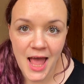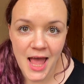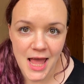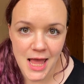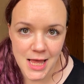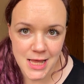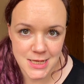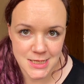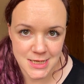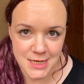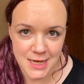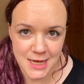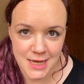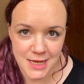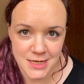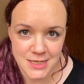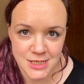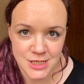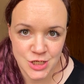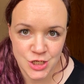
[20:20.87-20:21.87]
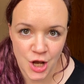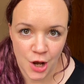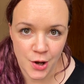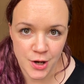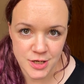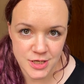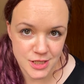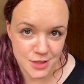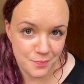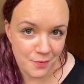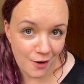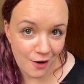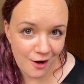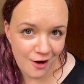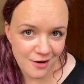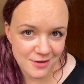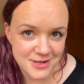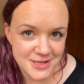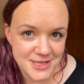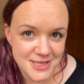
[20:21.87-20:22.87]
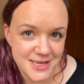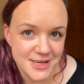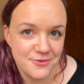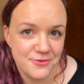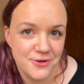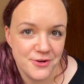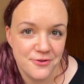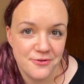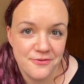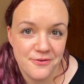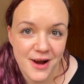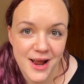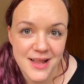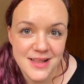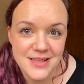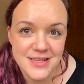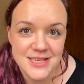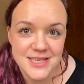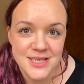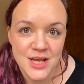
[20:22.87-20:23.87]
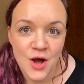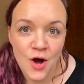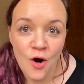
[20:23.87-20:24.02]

Is it going to the park to see all your friends,